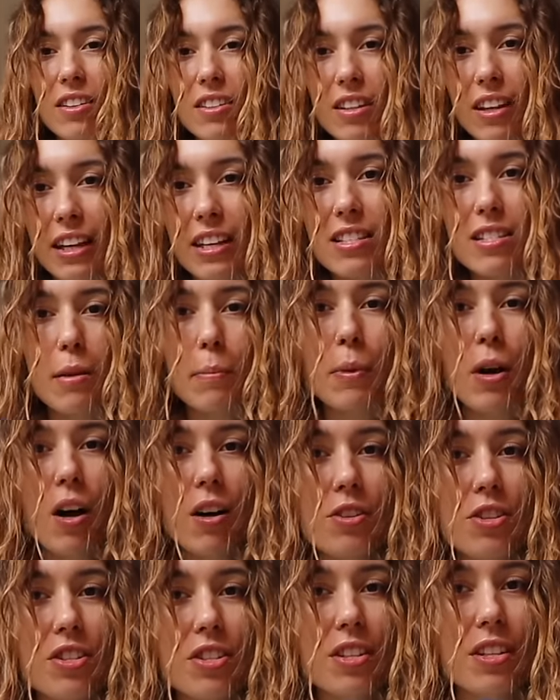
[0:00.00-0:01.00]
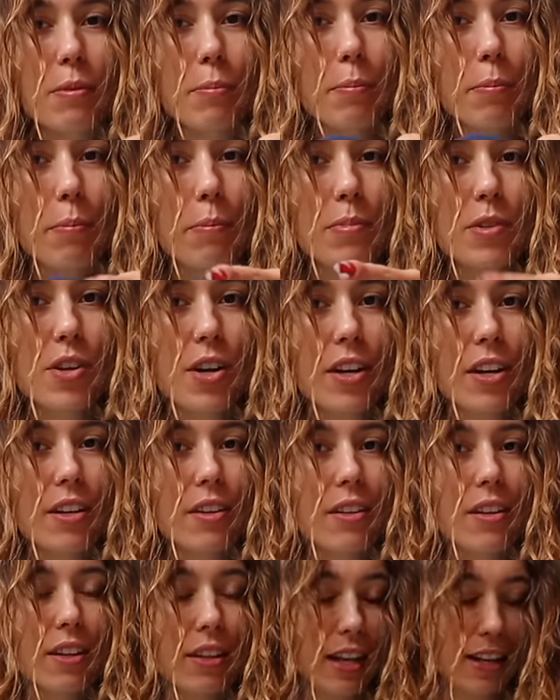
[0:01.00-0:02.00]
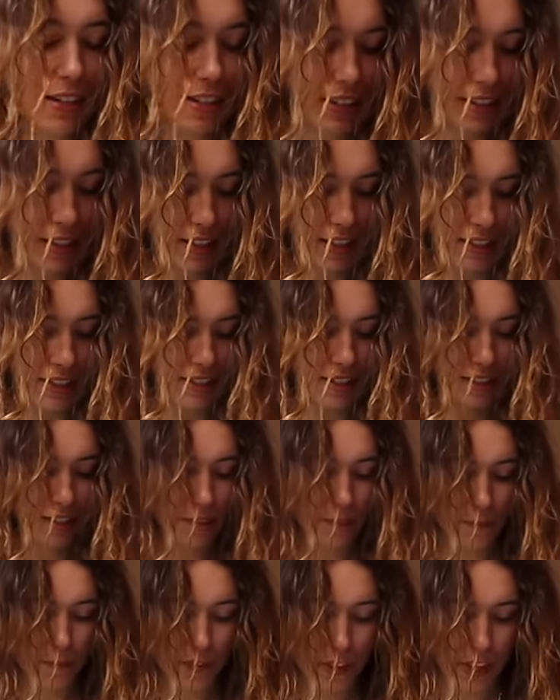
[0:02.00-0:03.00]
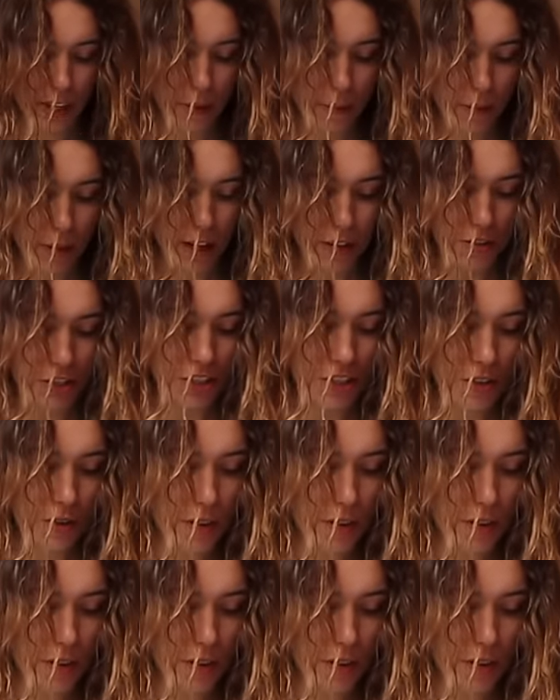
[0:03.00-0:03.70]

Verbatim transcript: like subconsciously started collecting these. I just